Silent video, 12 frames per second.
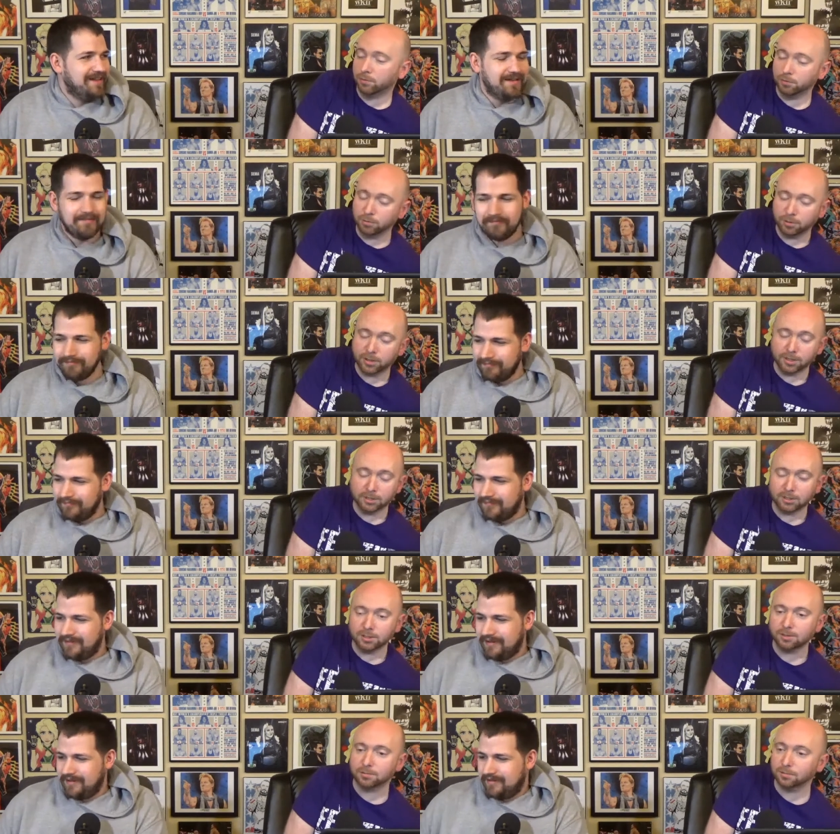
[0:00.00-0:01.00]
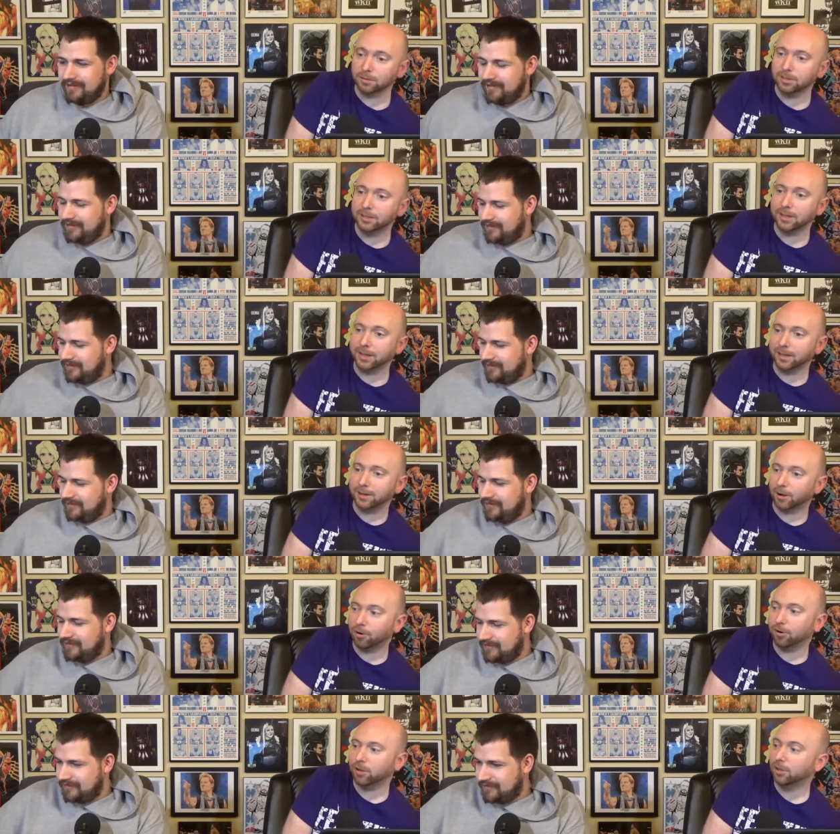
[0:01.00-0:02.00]
Speaker 1: Roode, EC3, and
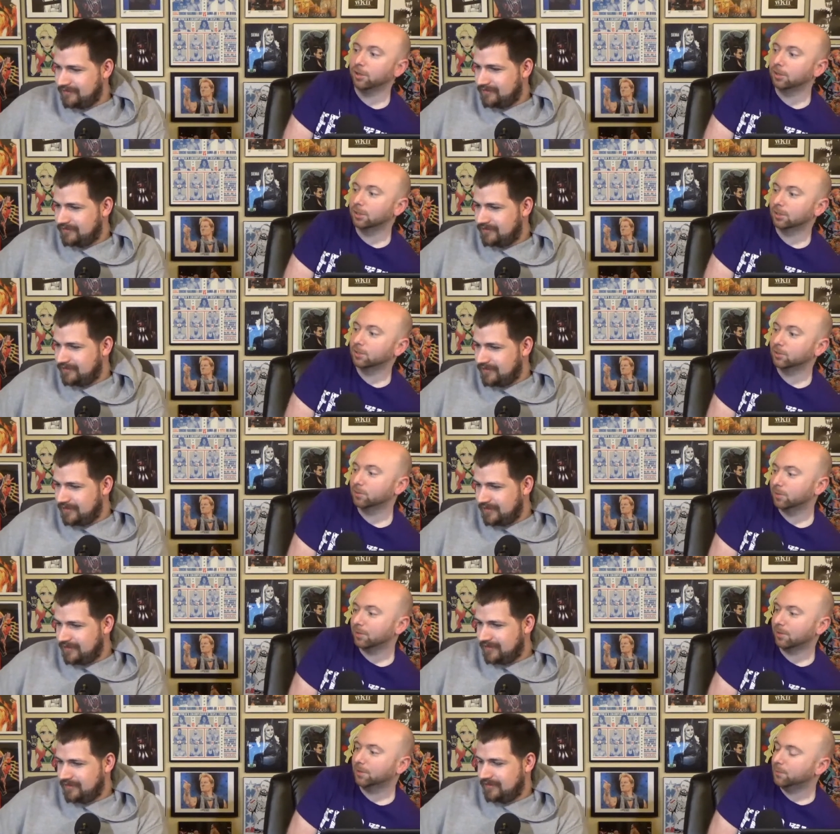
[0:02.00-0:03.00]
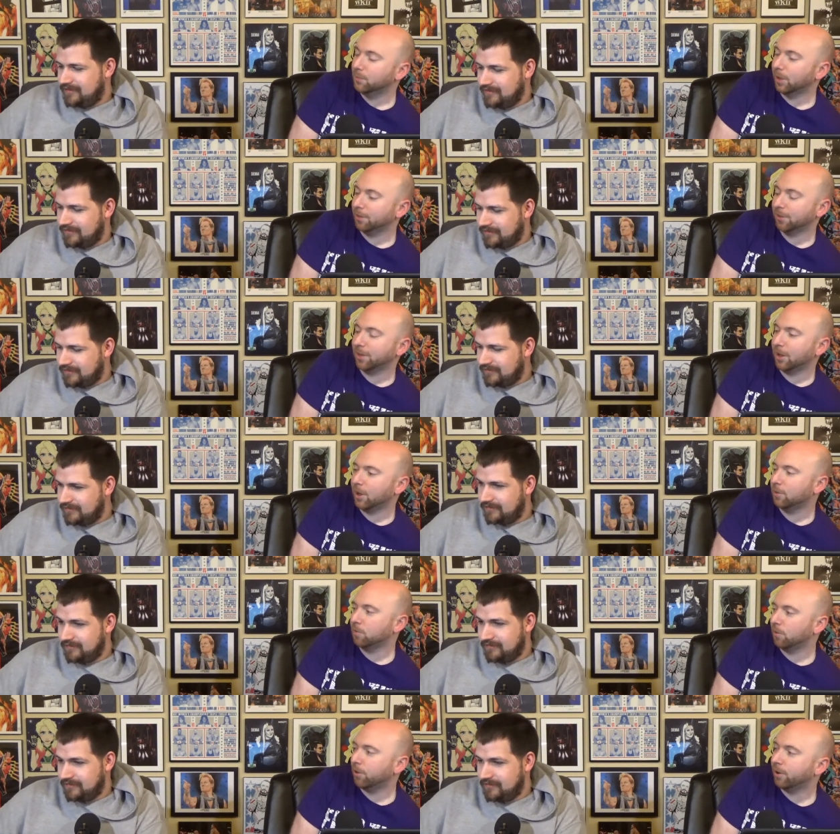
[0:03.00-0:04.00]
Eric Young doing nothing on
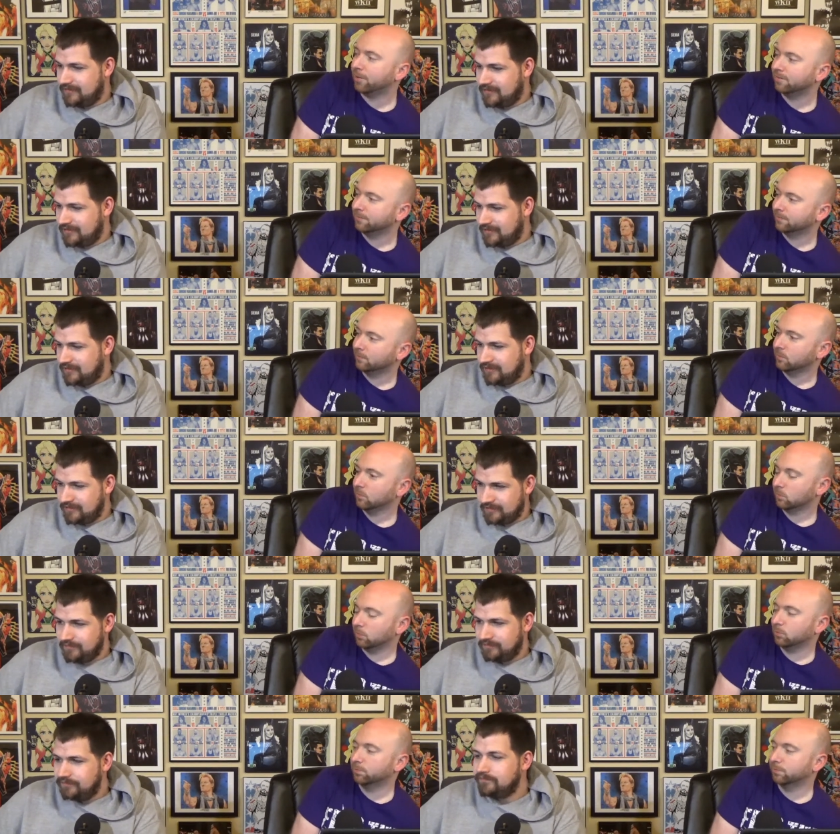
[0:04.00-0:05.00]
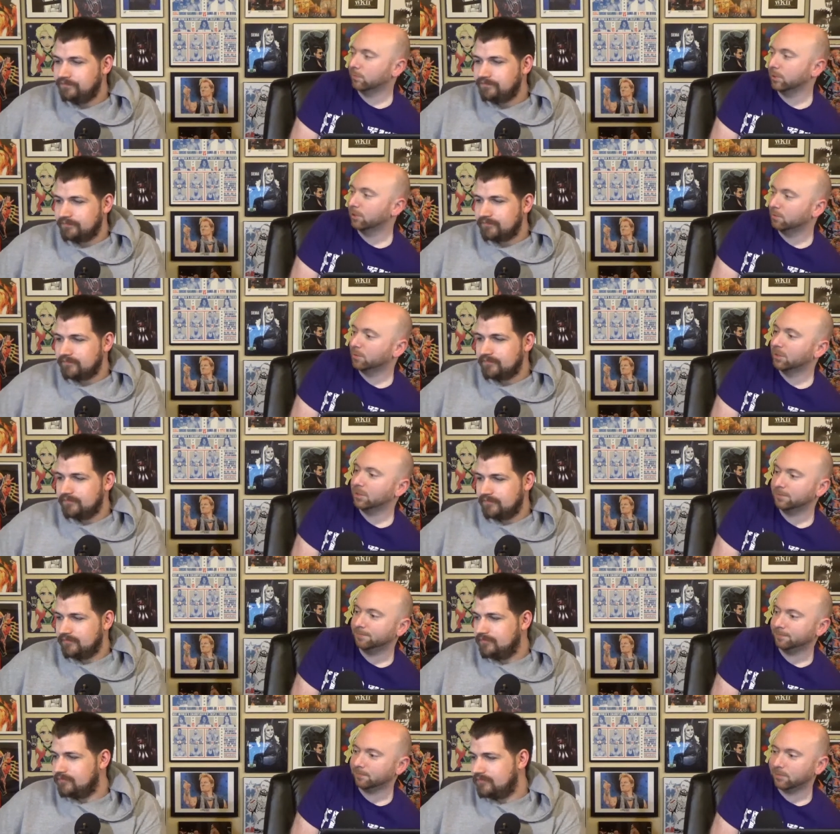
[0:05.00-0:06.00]
Raw. They're gonna be
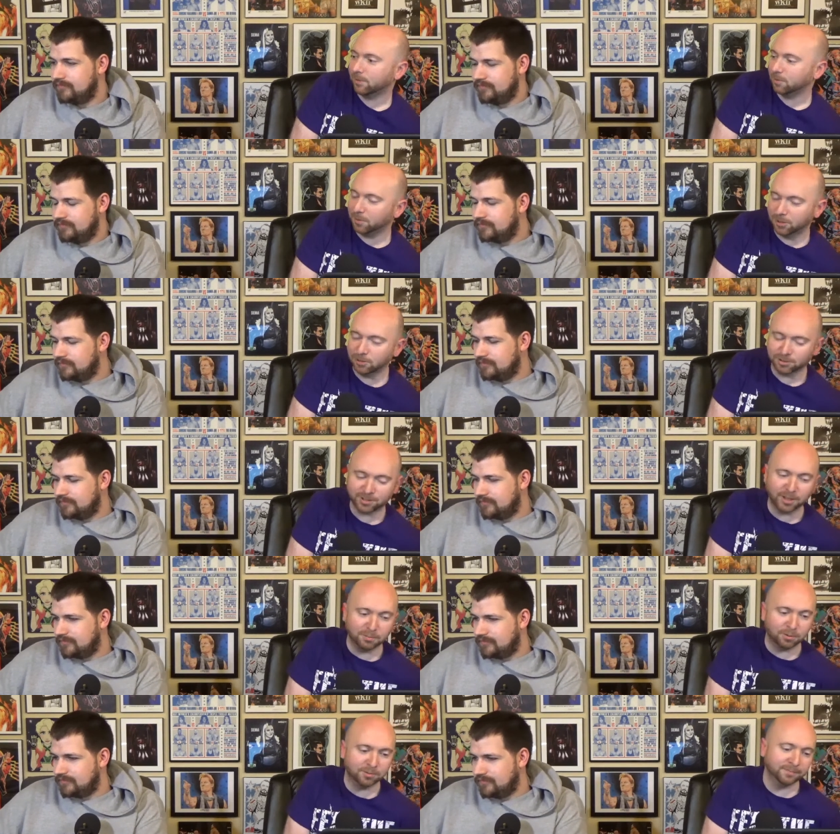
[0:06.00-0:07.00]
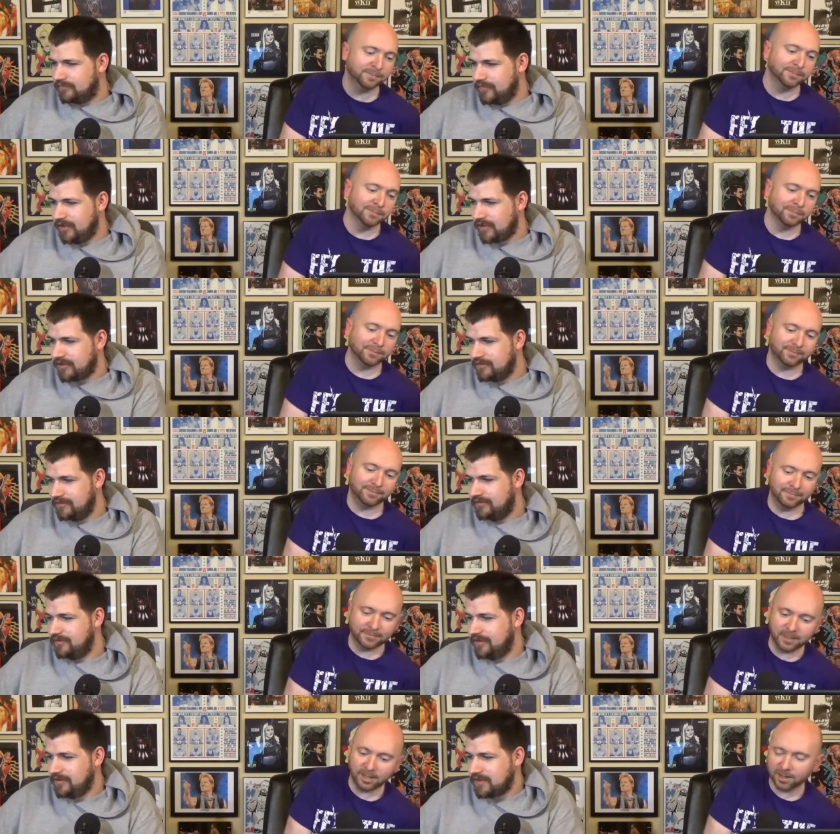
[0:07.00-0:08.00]
there'll be a new stable. Yeah.
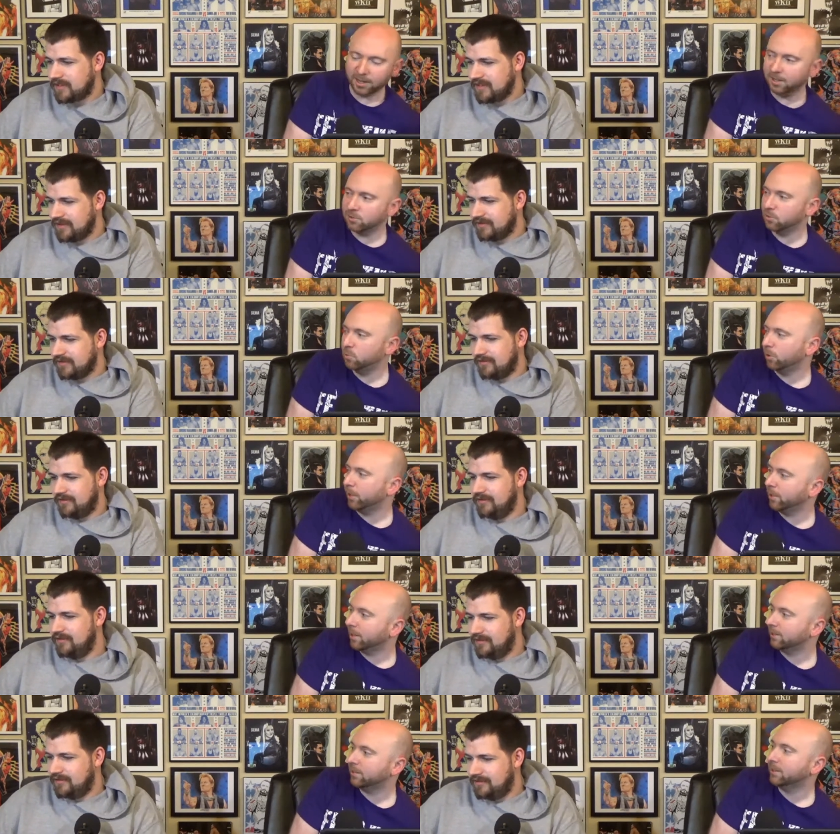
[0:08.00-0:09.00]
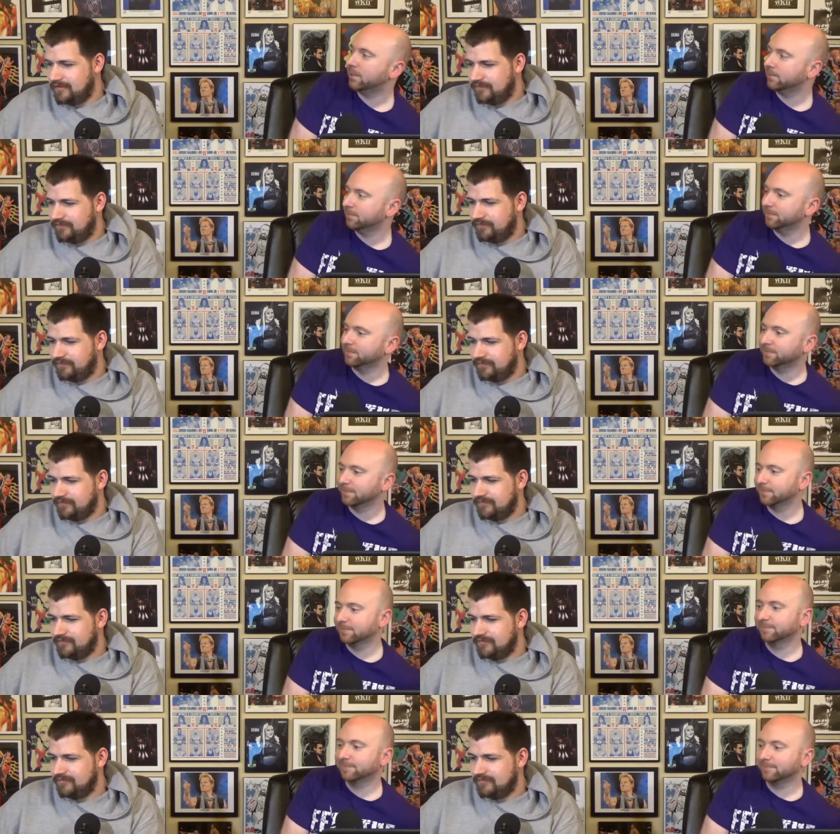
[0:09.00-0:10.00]
TNA 2019.
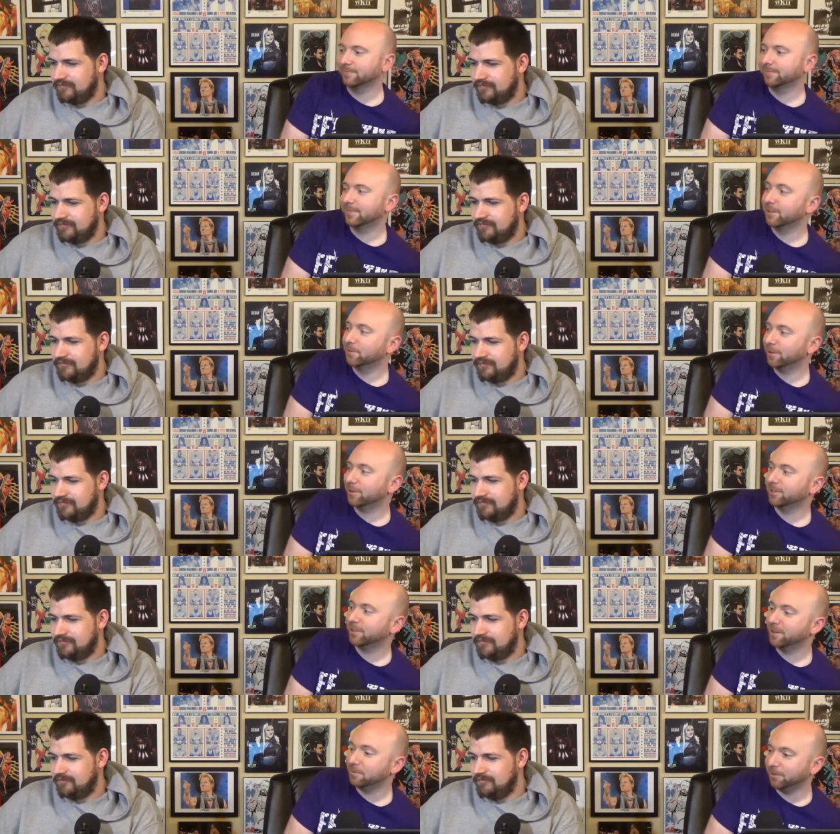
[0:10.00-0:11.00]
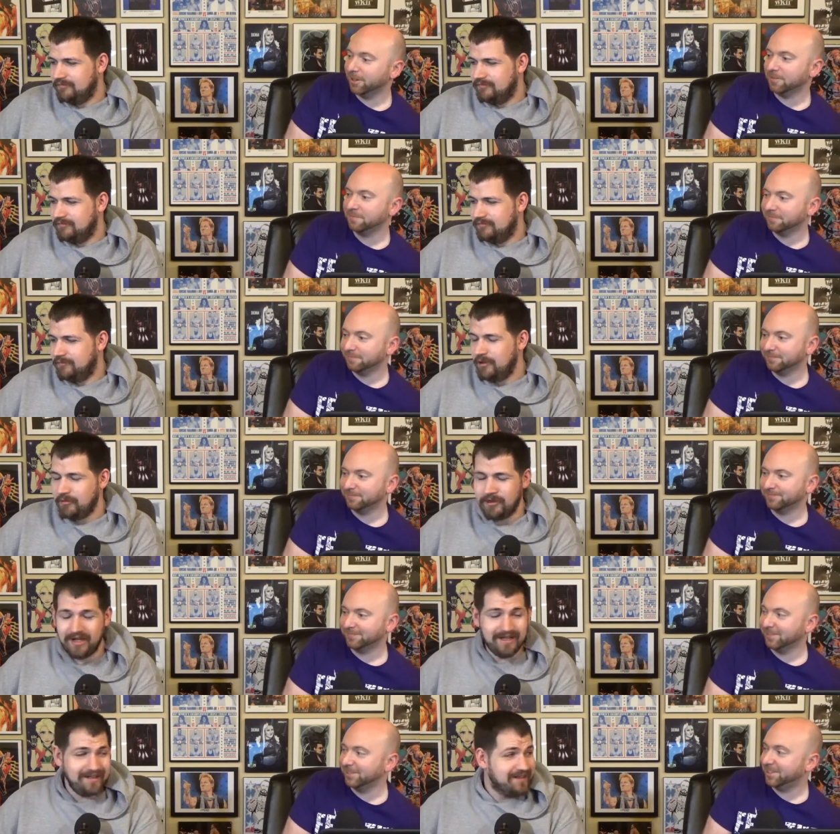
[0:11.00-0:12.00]
That'll be their stable name. Wait, what?
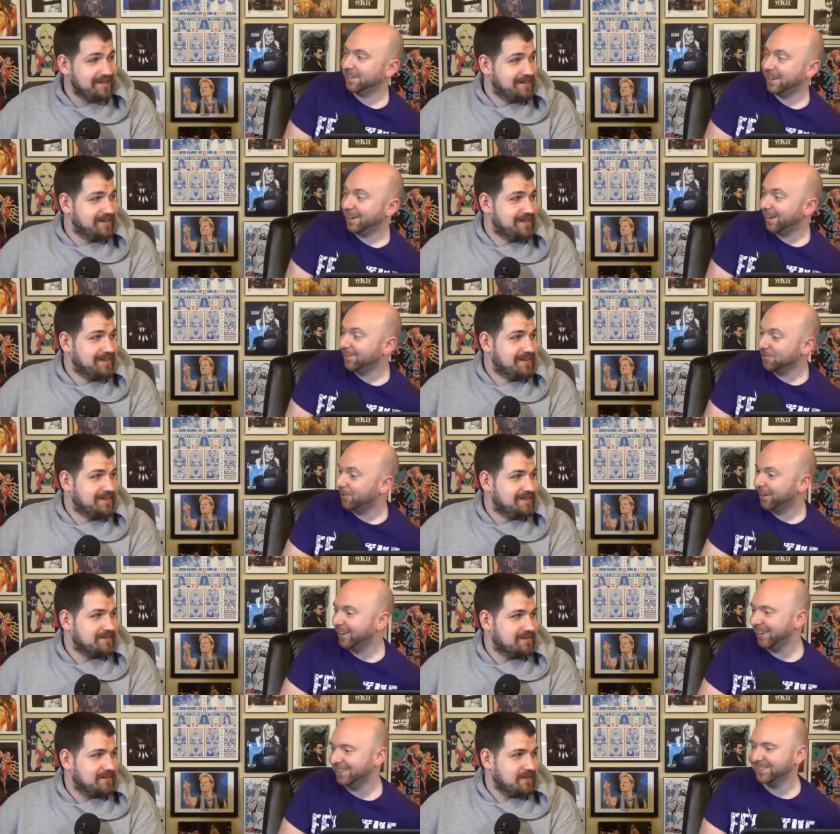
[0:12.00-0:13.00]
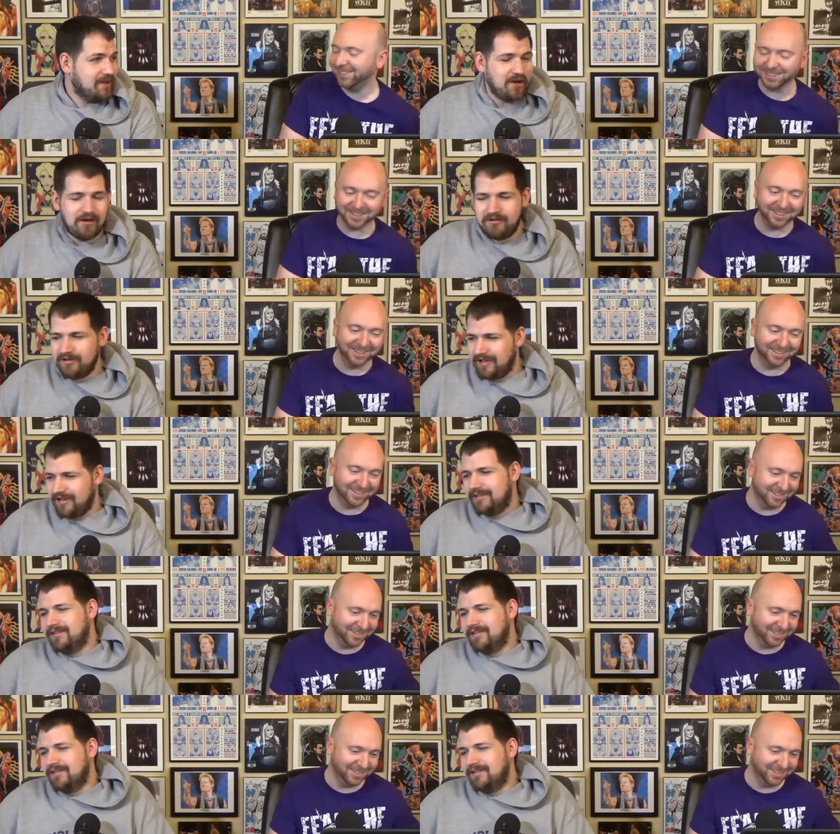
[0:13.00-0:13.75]
TNA 2019. Oh, okay.